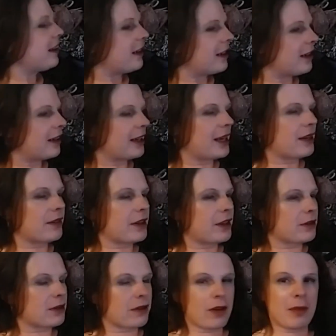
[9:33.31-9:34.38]
I have
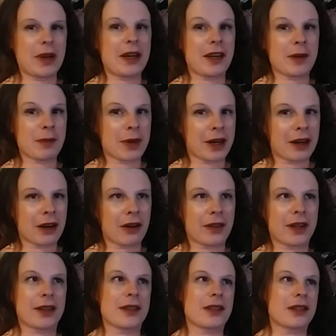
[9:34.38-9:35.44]
a sort of a medium pile
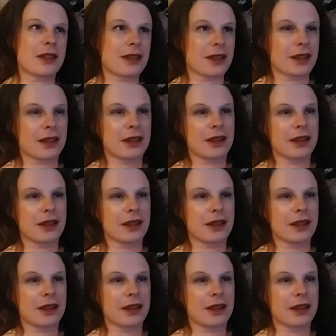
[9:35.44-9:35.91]
that is,